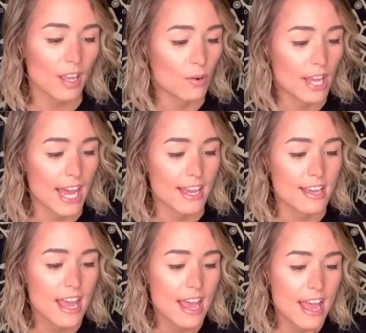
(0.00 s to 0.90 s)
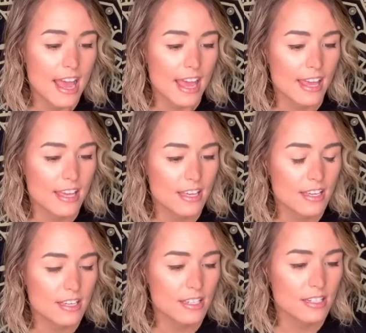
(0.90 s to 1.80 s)
Okay,
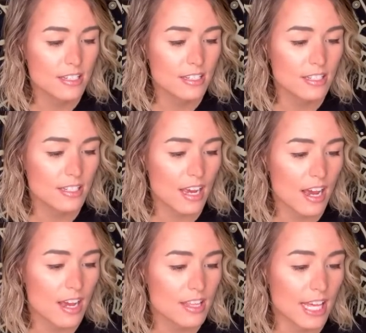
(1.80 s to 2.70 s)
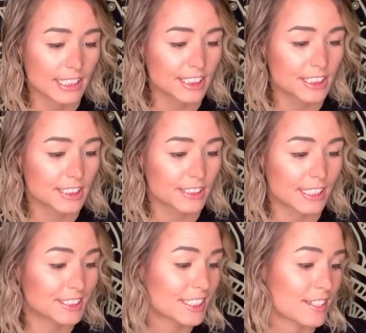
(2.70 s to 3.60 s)
and that's
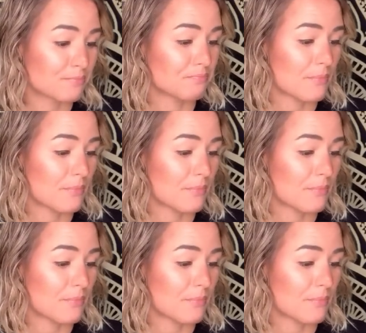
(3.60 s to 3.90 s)
it.